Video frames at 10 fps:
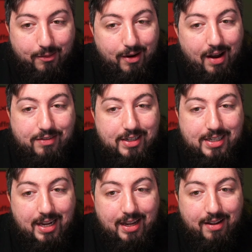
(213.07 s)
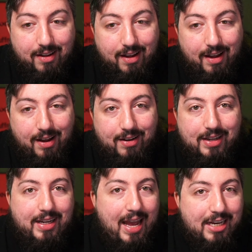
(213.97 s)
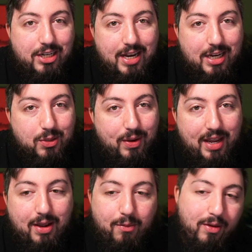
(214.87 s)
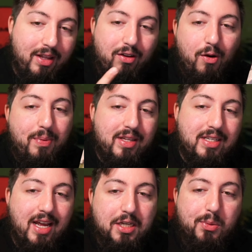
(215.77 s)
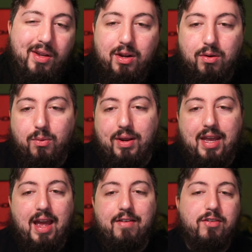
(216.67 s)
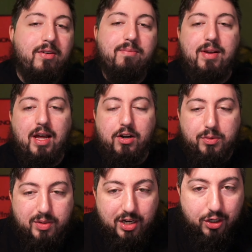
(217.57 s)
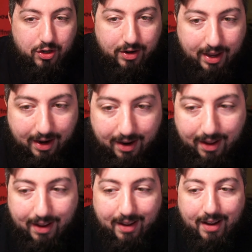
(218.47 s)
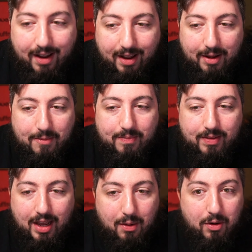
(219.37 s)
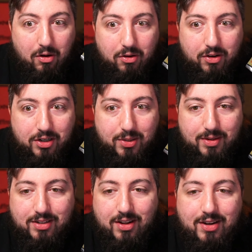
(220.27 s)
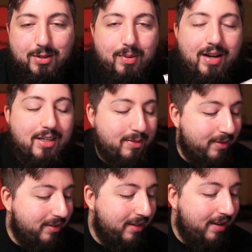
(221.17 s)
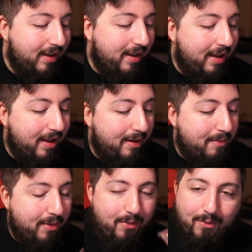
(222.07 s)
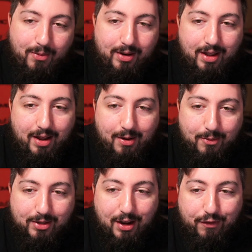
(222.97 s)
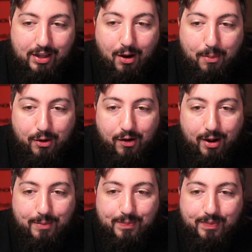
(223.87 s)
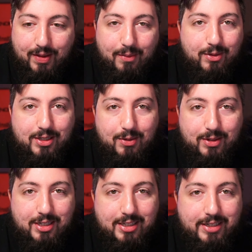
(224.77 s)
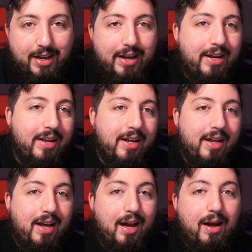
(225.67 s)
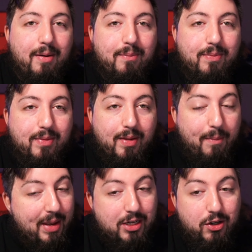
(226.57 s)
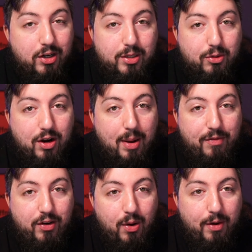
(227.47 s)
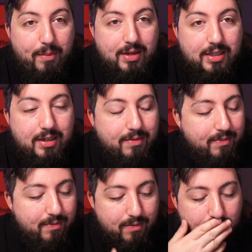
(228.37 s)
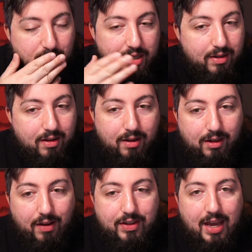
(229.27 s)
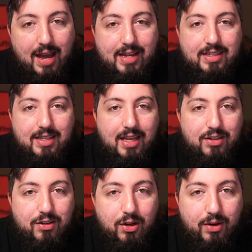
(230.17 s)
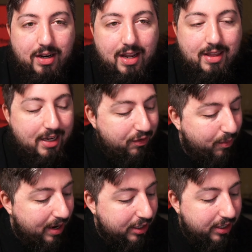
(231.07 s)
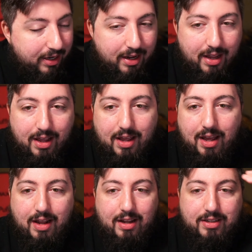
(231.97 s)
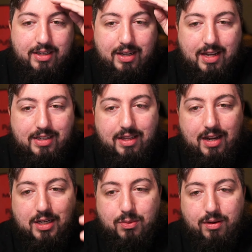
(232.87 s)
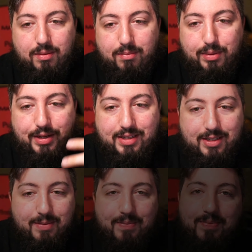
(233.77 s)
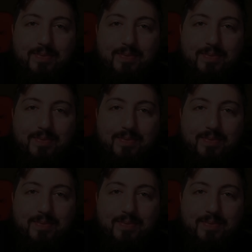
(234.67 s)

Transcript: We'll have to see. Uh, catch you next week. We'll either open this next week or the week after. Not one hundred percent sure yet. Um, kind of want to hold on to it as long as possible. Um, but we'll uh, we'll definitely open her up and we'll see what's inside. Um, make sure you're subscribed if you don't want to miss it. Love you guys. Thanks for tuning in. Thanks for watching. And I'll see you guys in the next one. Peace.